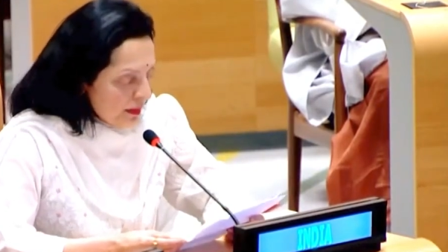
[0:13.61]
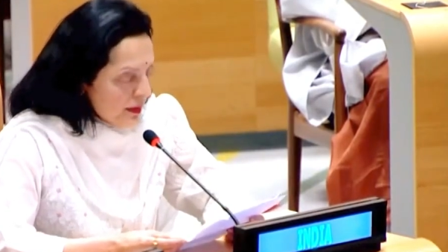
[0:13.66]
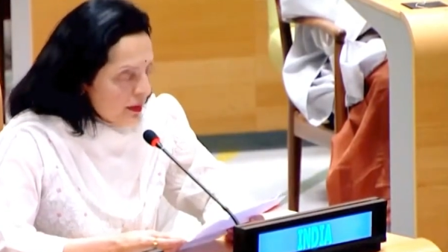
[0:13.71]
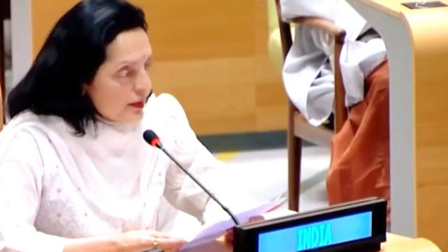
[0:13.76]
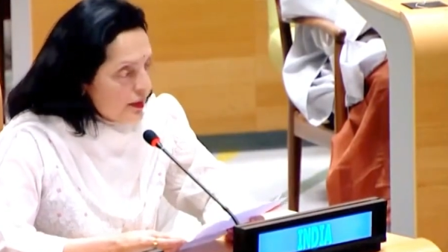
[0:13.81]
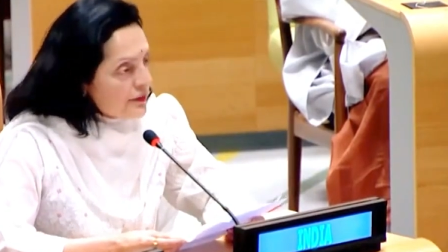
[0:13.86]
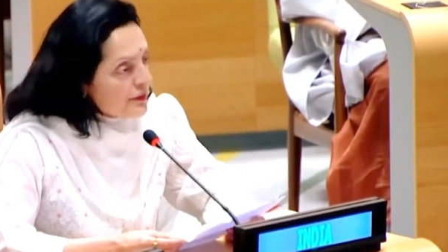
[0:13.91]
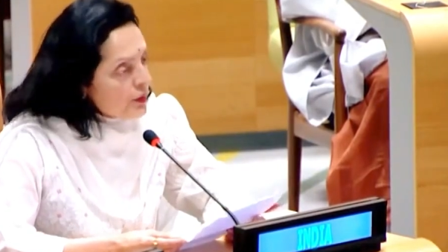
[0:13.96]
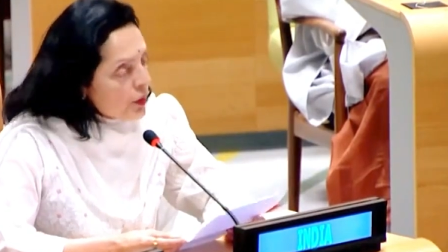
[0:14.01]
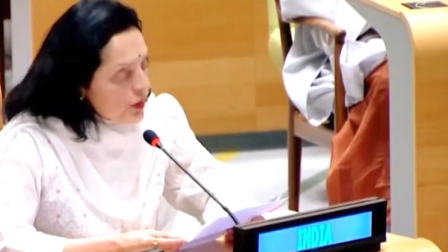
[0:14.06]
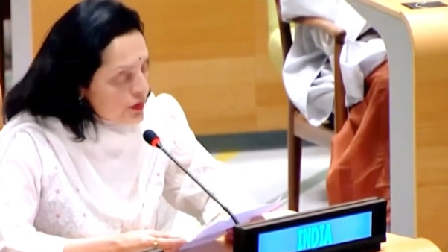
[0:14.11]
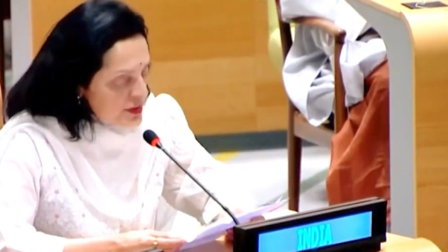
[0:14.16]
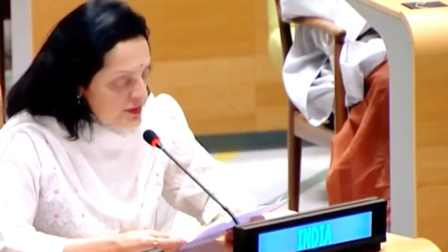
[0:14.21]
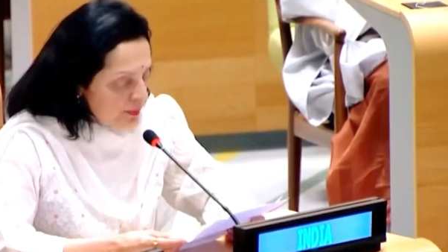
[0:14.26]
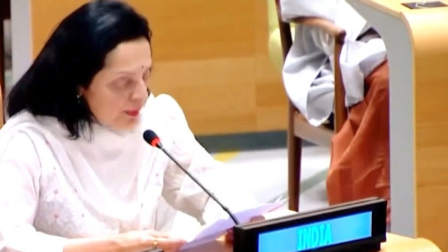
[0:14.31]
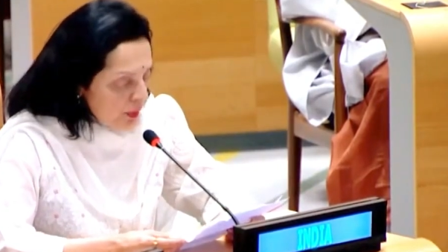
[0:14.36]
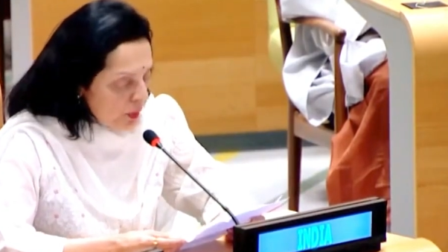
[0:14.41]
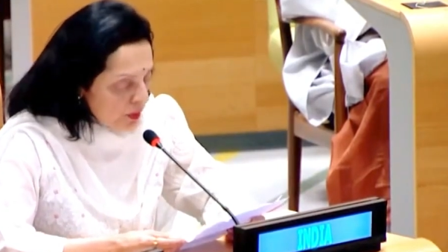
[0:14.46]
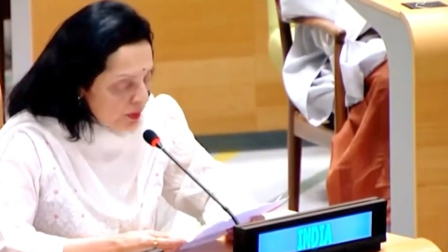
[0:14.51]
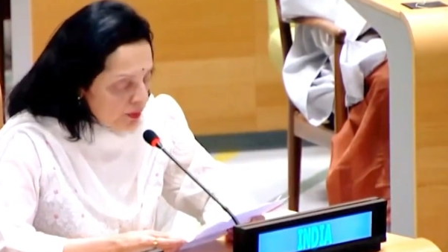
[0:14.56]
Of course,
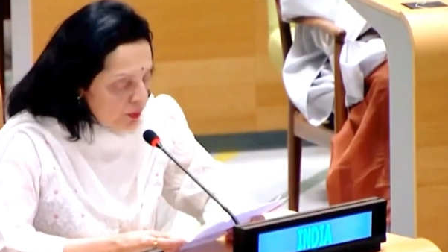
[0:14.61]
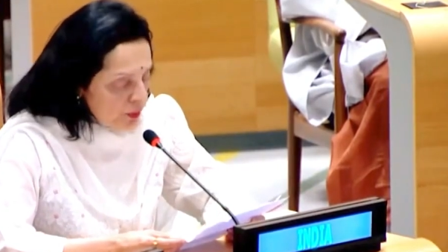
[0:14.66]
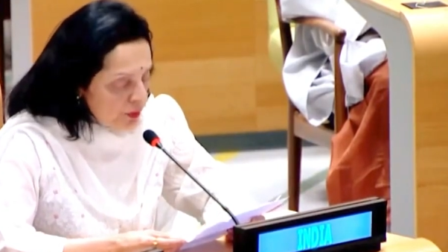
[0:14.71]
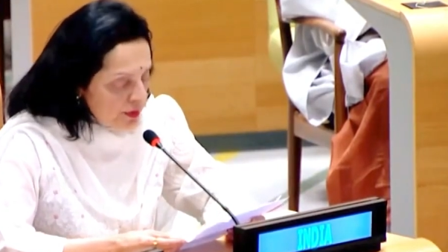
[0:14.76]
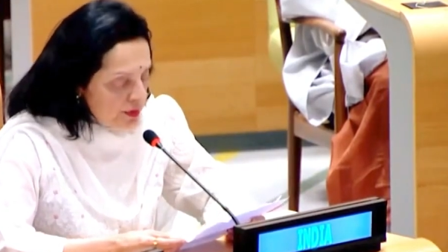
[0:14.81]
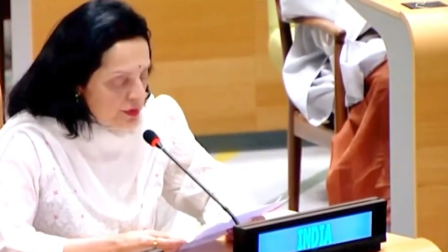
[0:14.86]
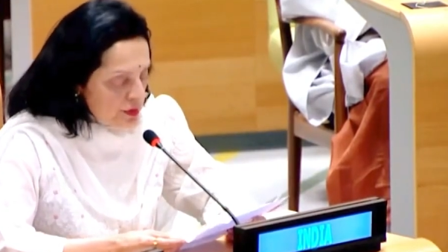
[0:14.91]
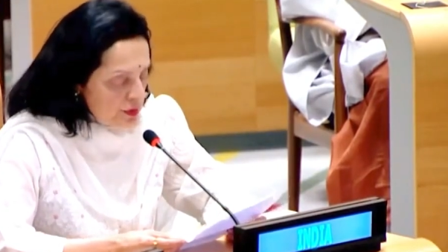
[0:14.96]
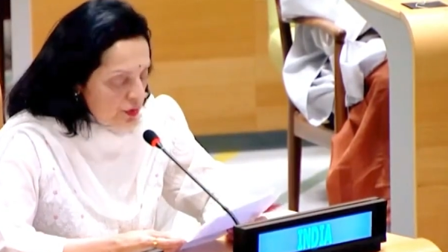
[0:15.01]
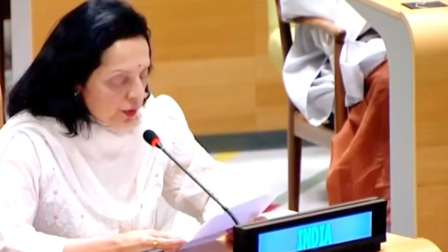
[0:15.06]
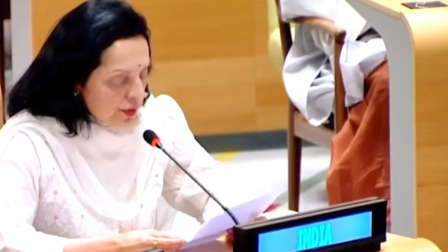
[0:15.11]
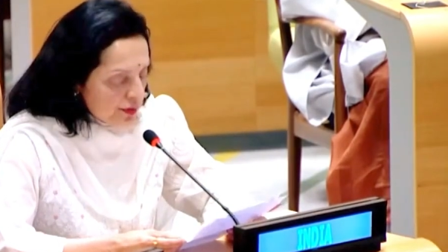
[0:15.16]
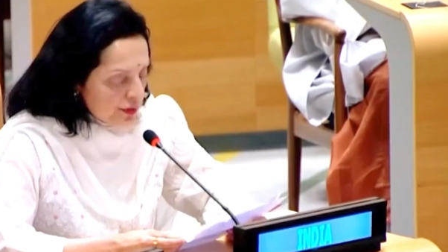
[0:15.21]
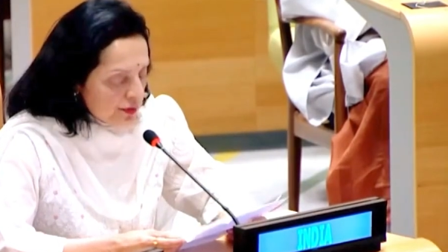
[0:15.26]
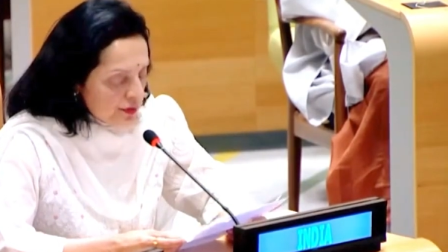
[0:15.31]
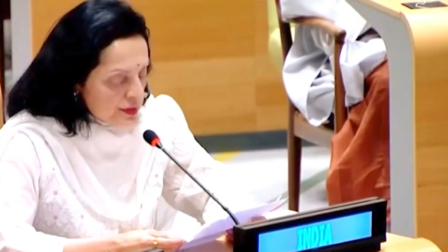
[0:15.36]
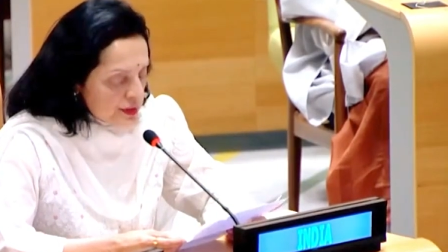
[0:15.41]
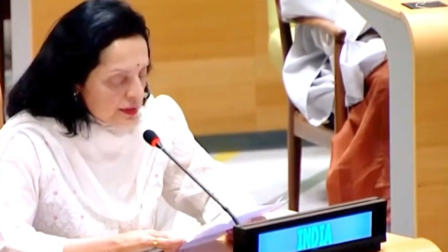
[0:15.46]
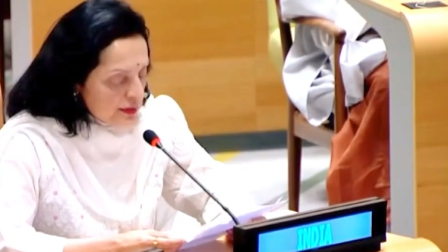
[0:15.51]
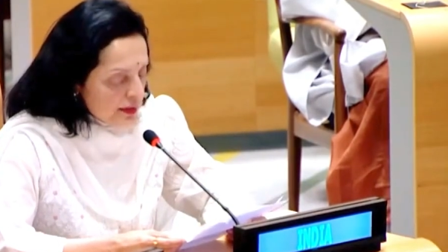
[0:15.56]
we all know the story
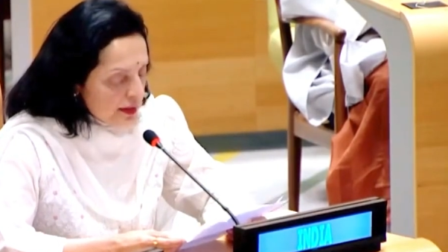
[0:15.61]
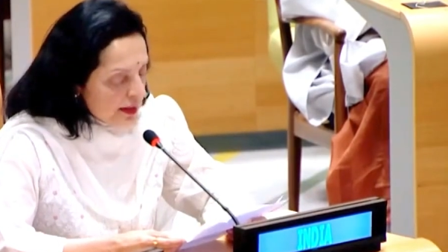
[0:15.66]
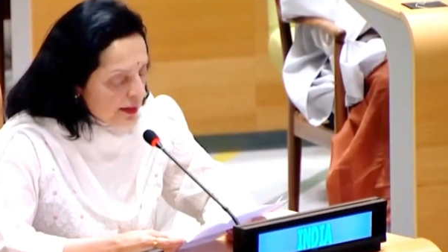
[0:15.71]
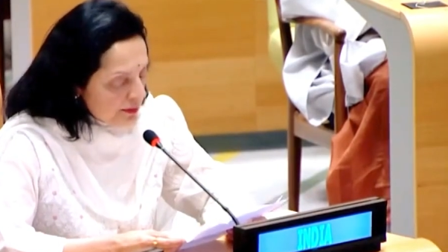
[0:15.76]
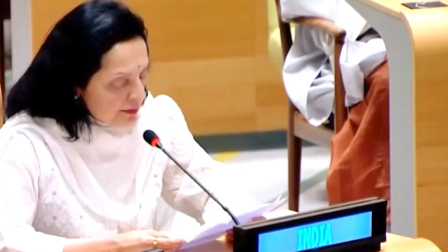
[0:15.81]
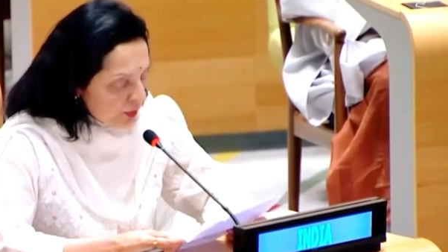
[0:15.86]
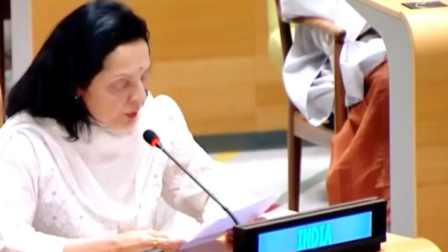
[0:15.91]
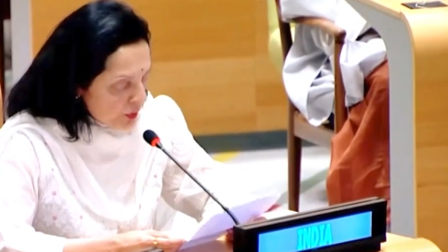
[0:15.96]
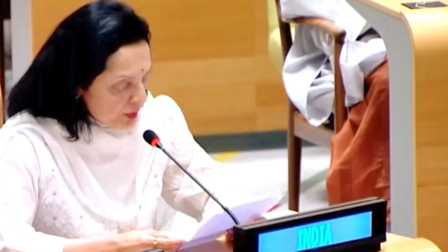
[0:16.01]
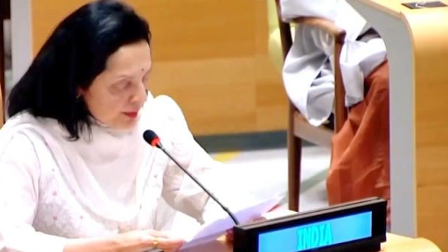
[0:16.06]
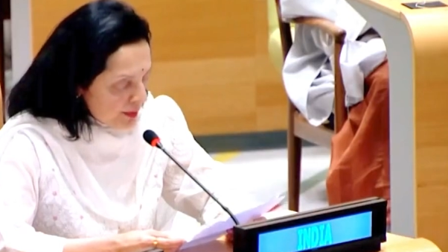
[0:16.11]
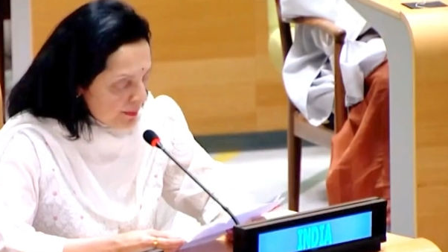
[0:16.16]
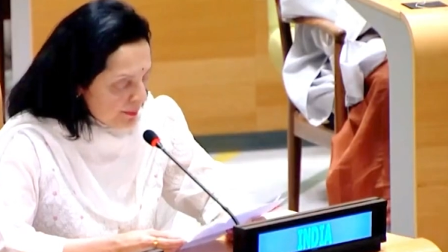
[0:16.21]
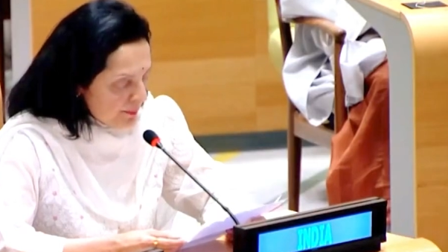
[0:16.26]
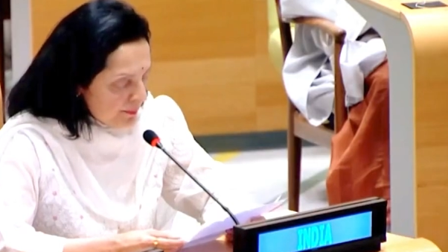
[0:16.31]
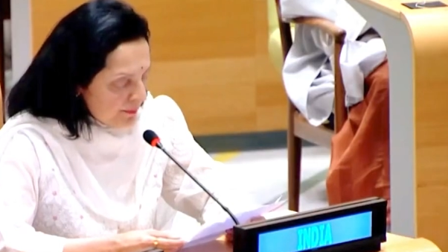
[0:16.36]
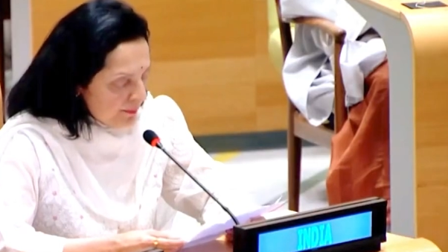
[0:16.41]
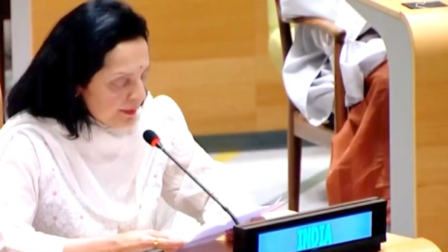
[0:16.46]
of Siddharth Gautam,